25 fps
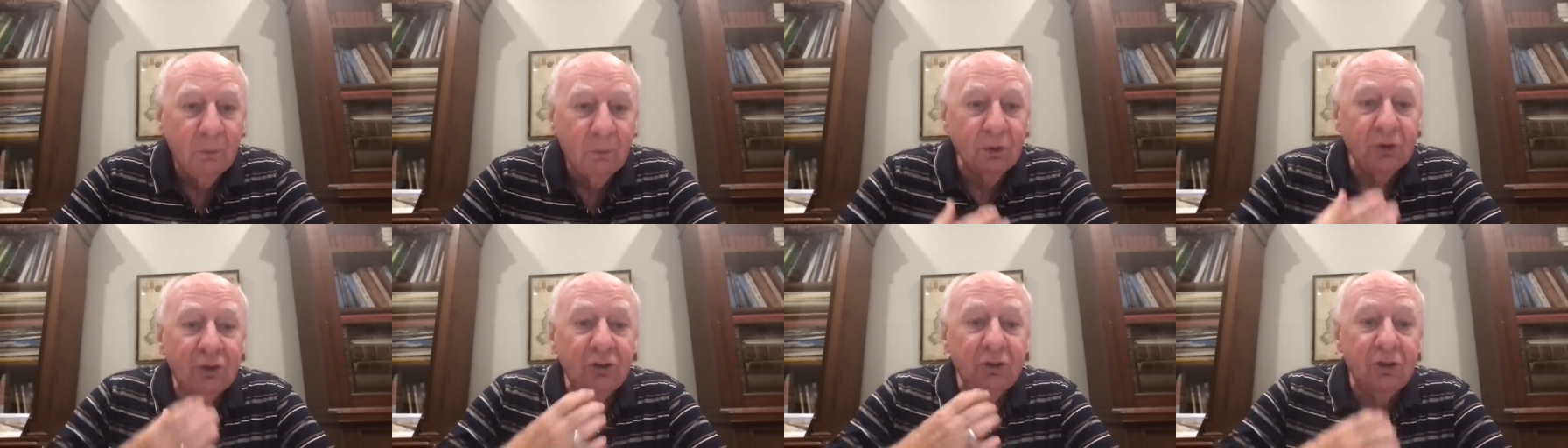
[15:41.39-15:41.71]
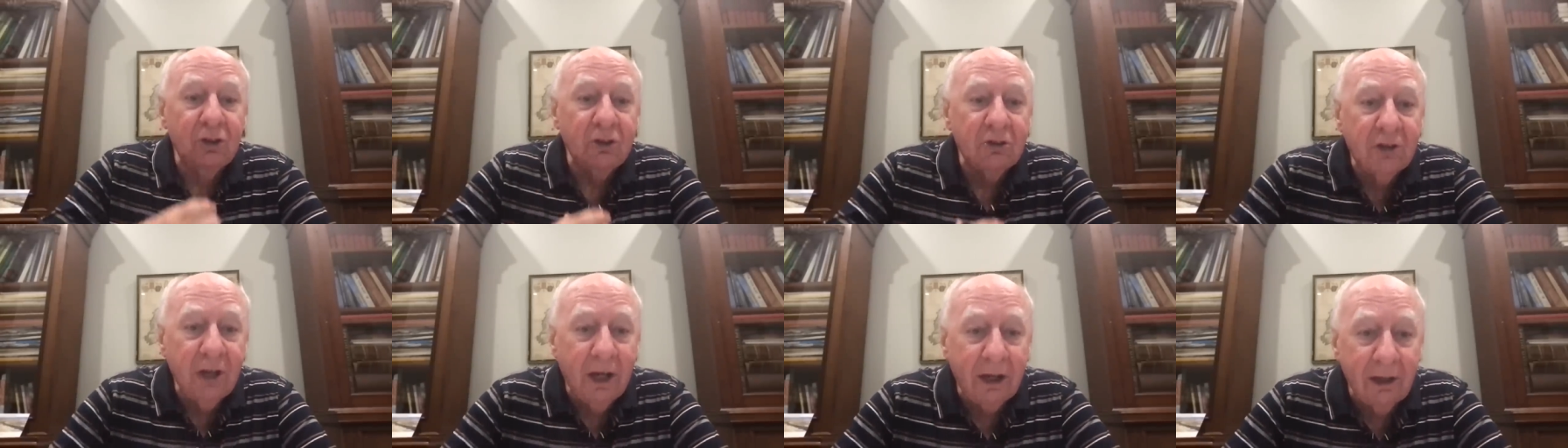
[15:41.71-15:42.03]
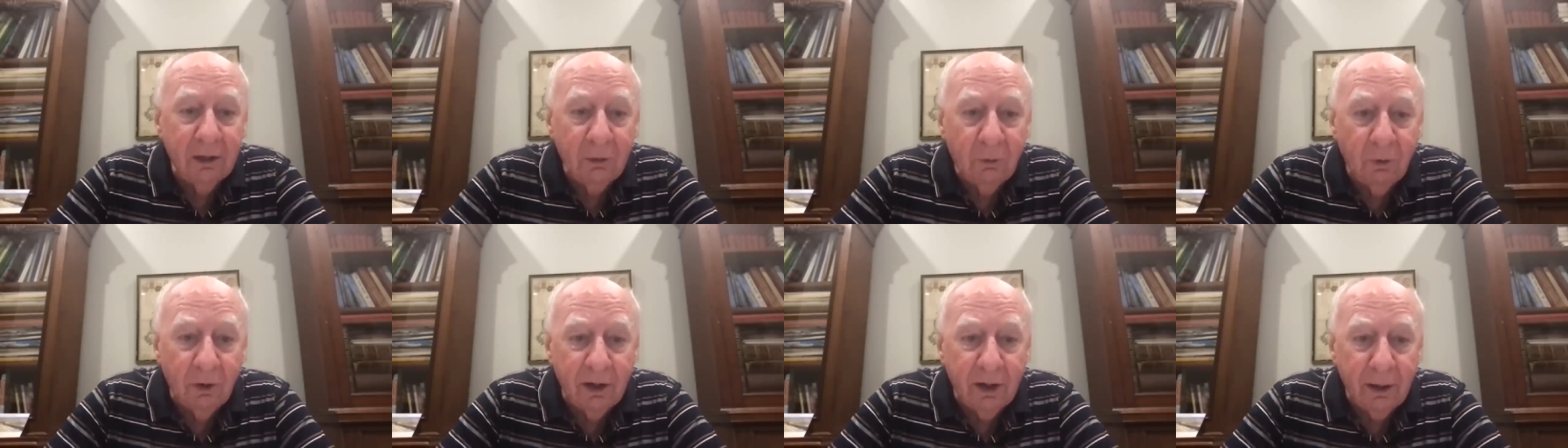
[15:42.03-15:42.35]
which is
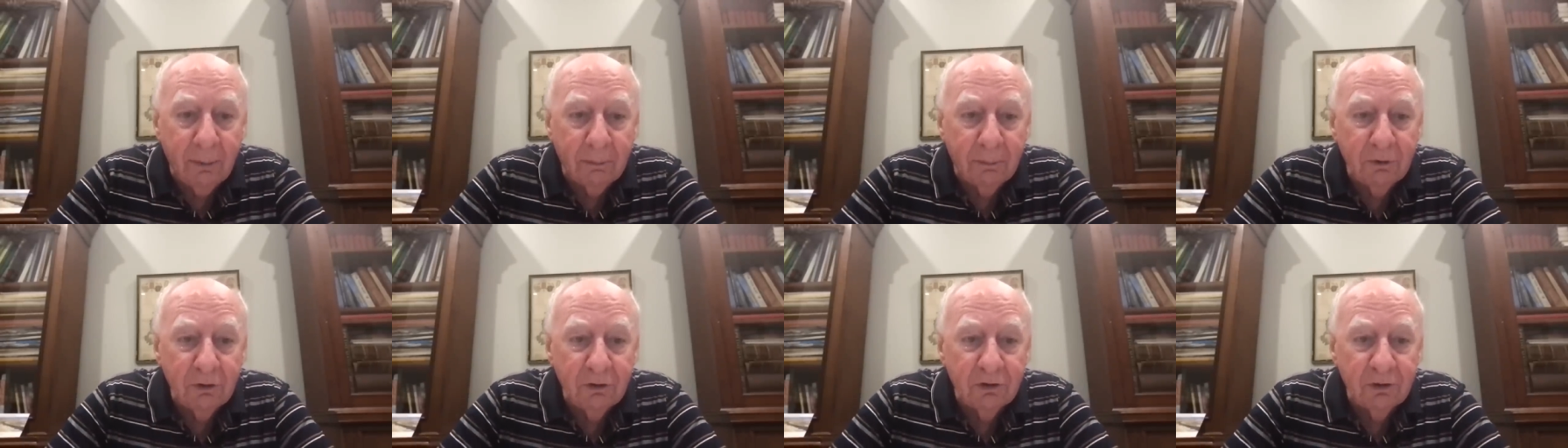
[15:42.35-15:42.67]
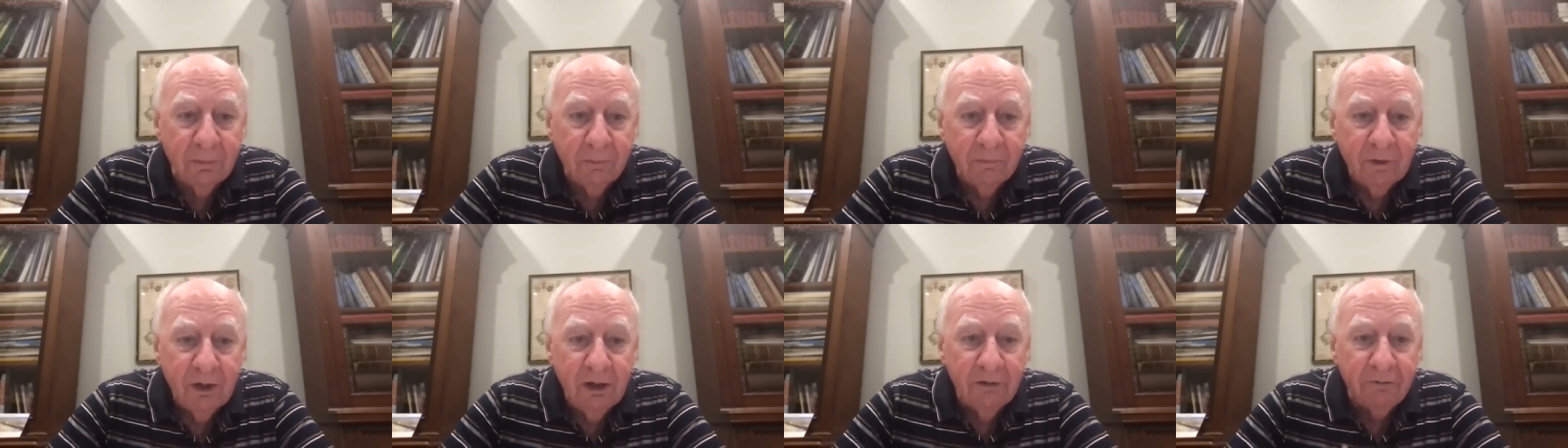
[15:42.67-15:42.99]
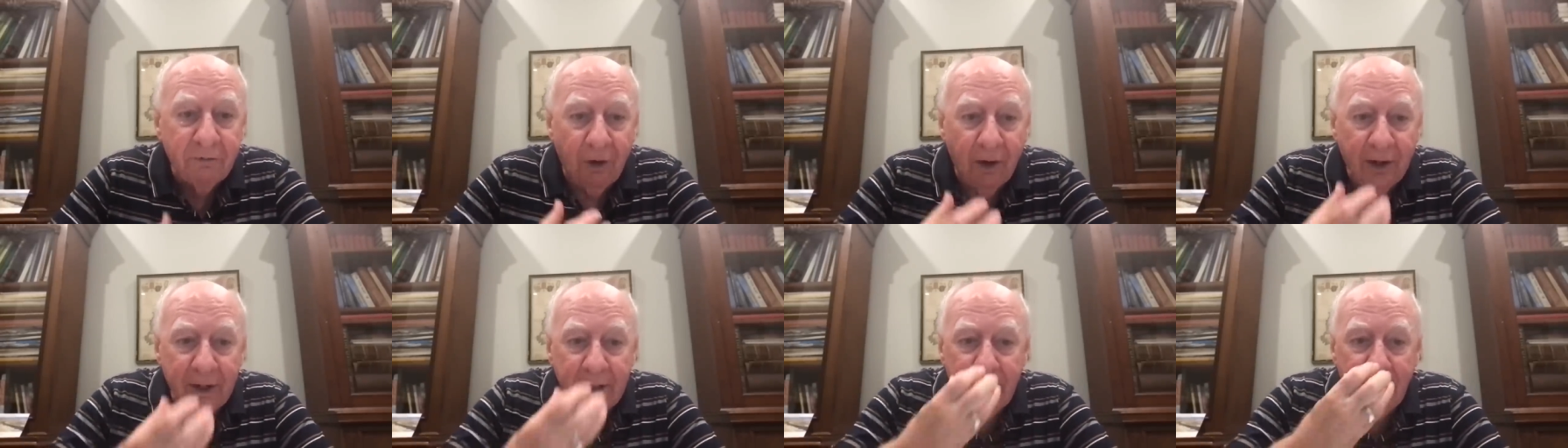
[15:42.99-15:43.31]
exactly what happens
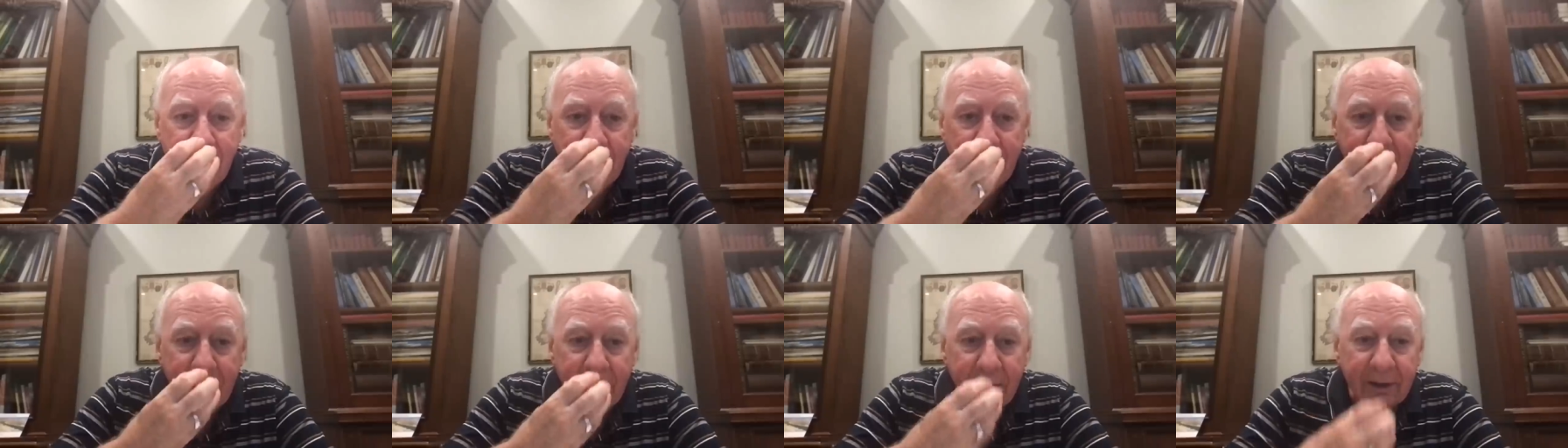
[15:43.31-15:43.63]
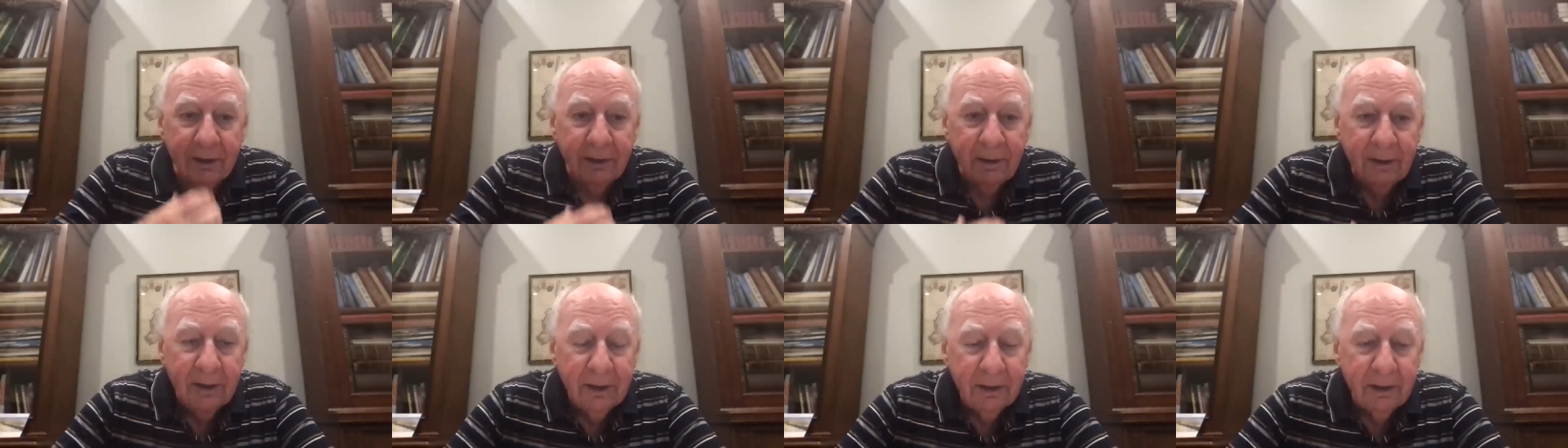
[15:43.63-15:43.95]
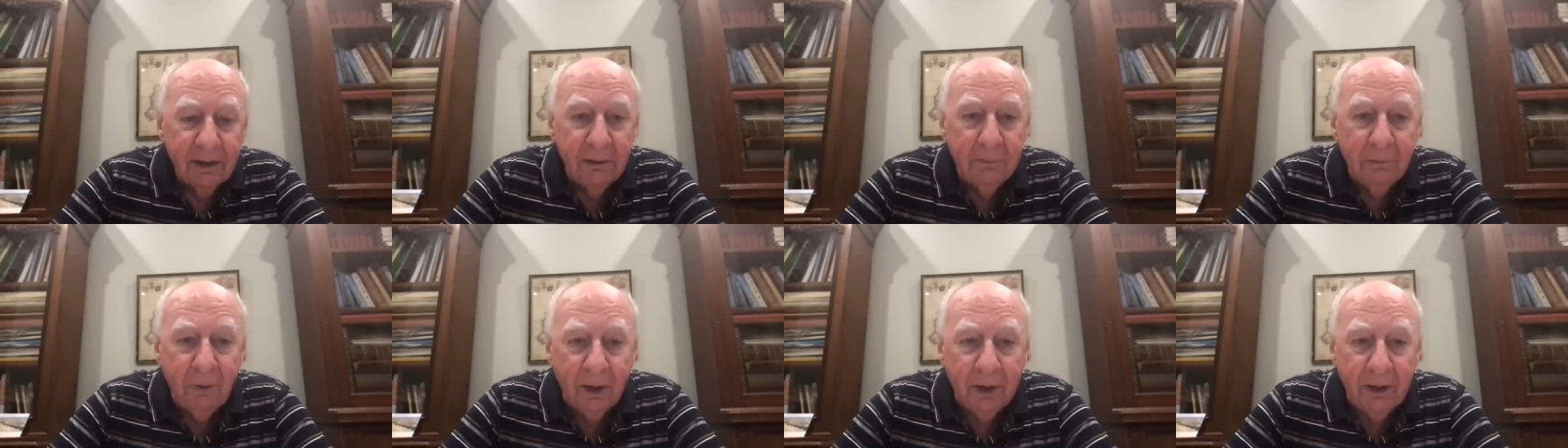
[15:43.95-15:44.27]
if I inhale it
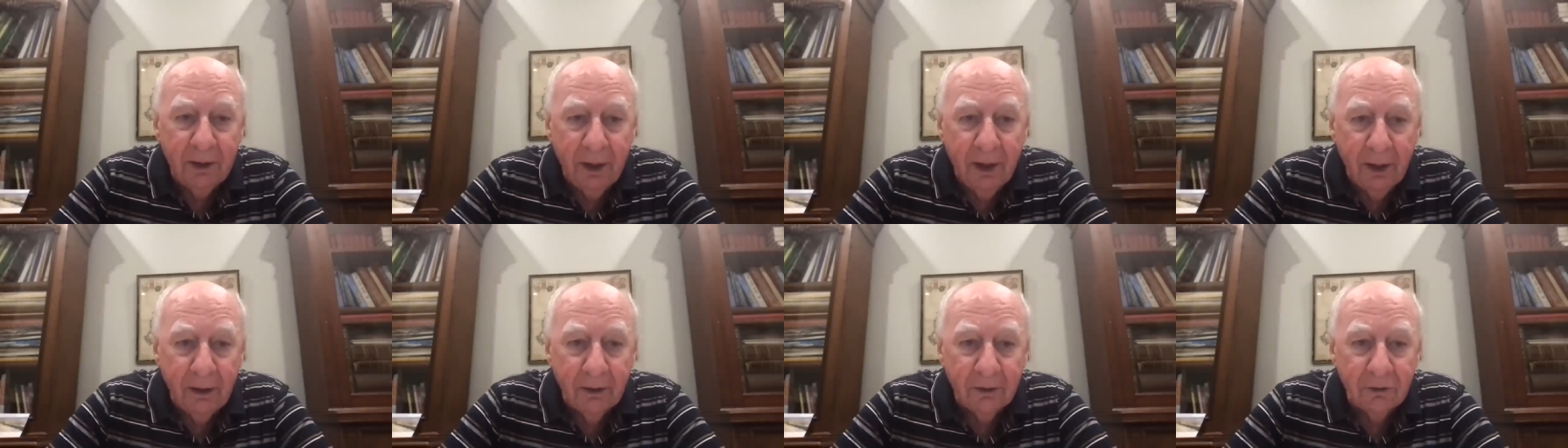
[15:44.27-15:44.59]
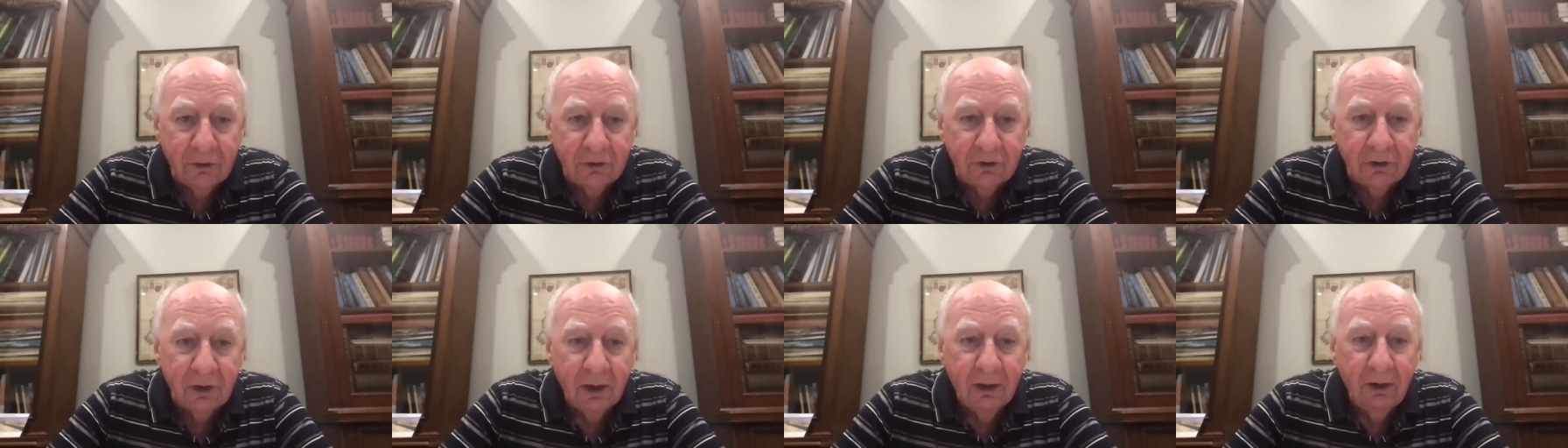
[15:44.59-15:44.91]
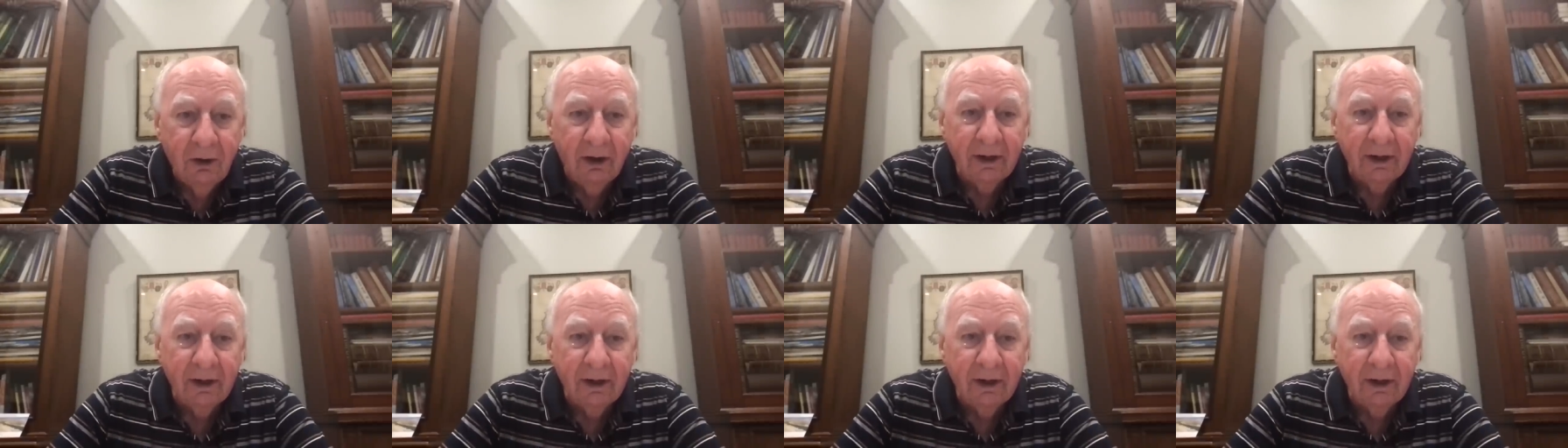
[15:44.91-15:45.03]
in my nose.